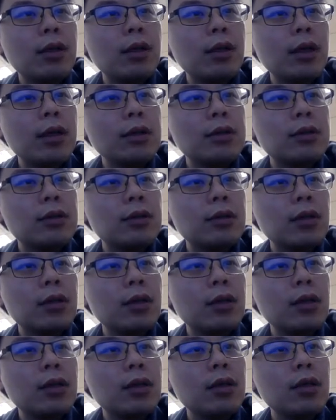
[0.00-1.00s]
realize
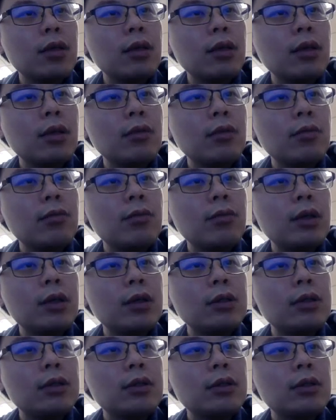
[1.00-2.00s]
the
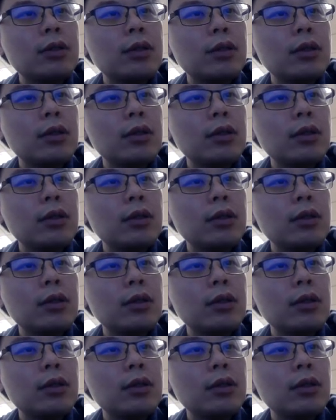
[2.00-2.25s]
inverse